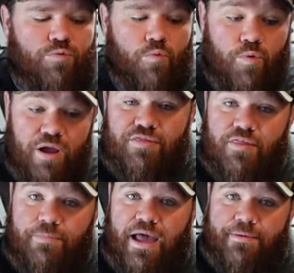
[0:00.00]
with
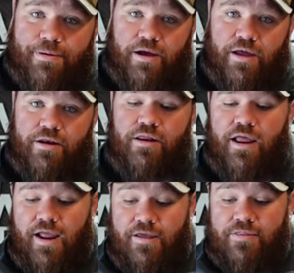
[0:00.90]
the bipod
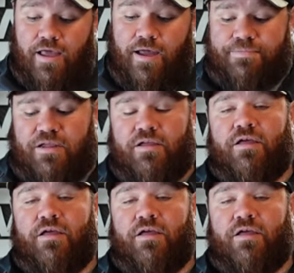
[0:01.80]
and the optic.